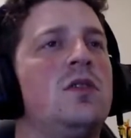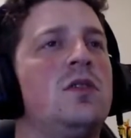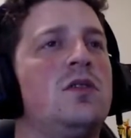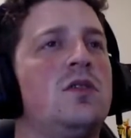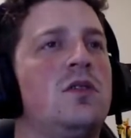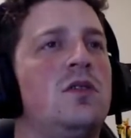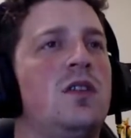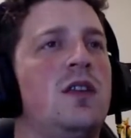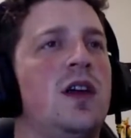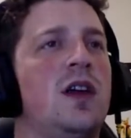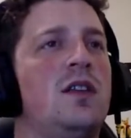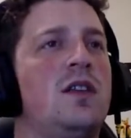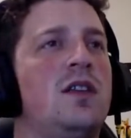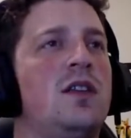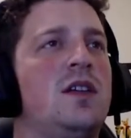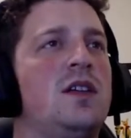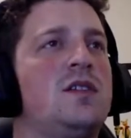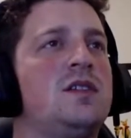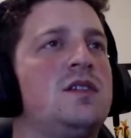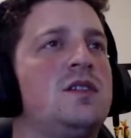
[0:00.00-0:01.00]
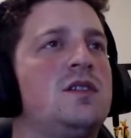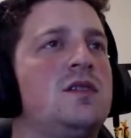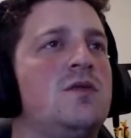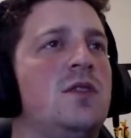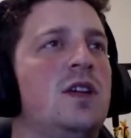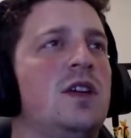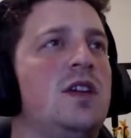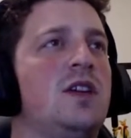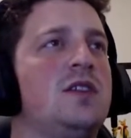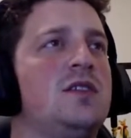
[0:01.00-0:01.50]
that, then it's
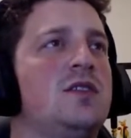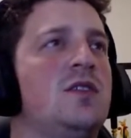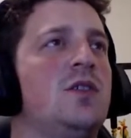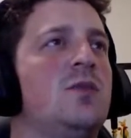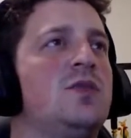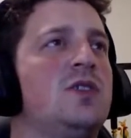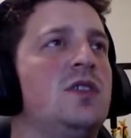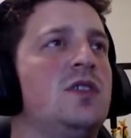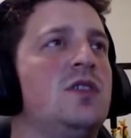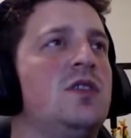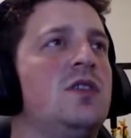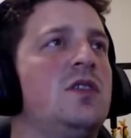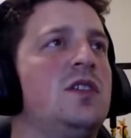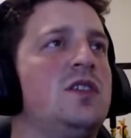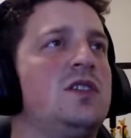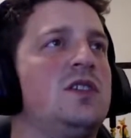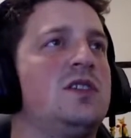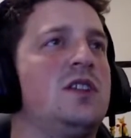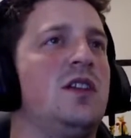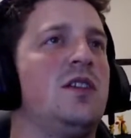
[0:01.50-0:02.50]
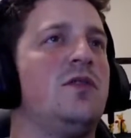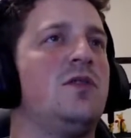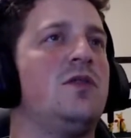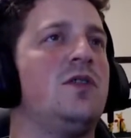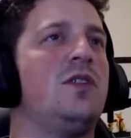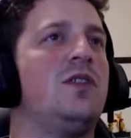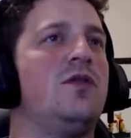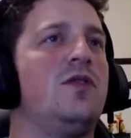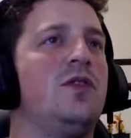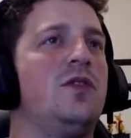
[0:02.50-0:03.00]
really is an option. I just had a look
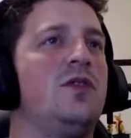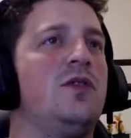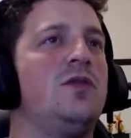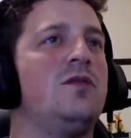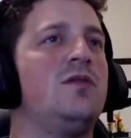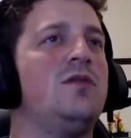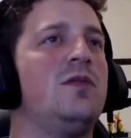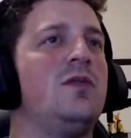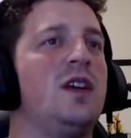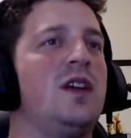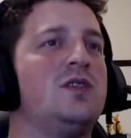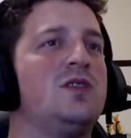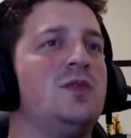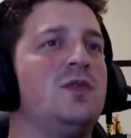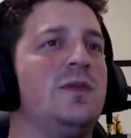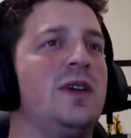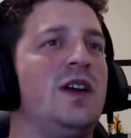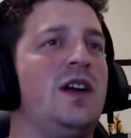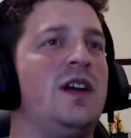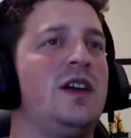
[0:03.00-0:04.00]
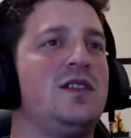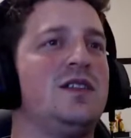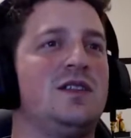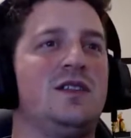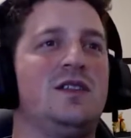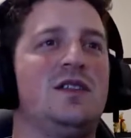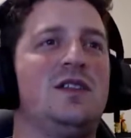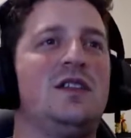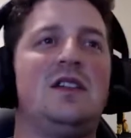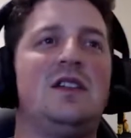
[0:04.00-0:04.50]
at a few X supercars
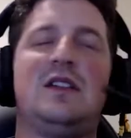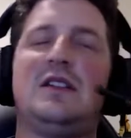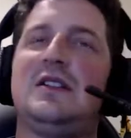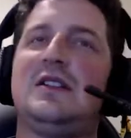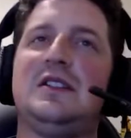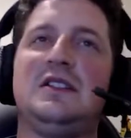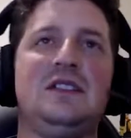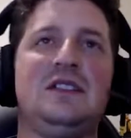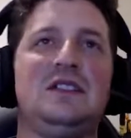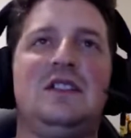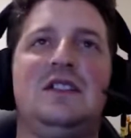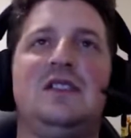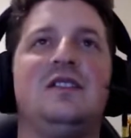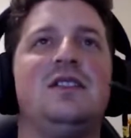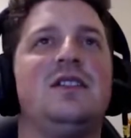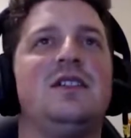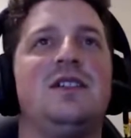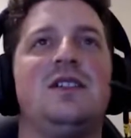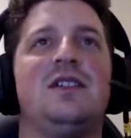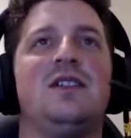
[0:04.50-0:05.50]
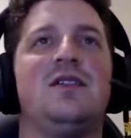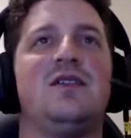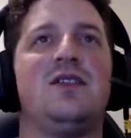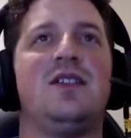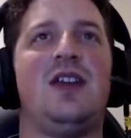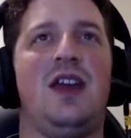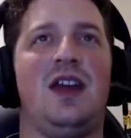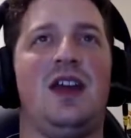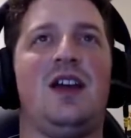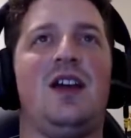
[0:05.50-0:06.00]
and
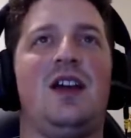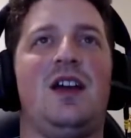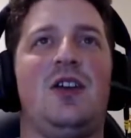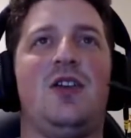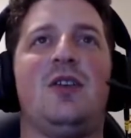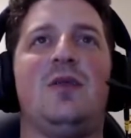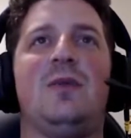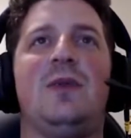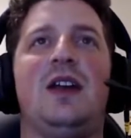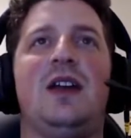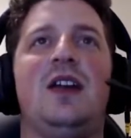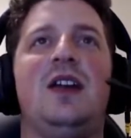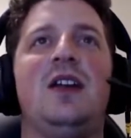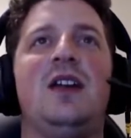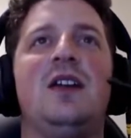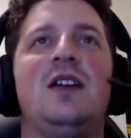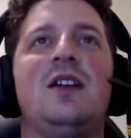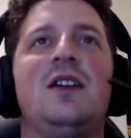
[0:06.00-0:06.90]
yeah, a lot of money.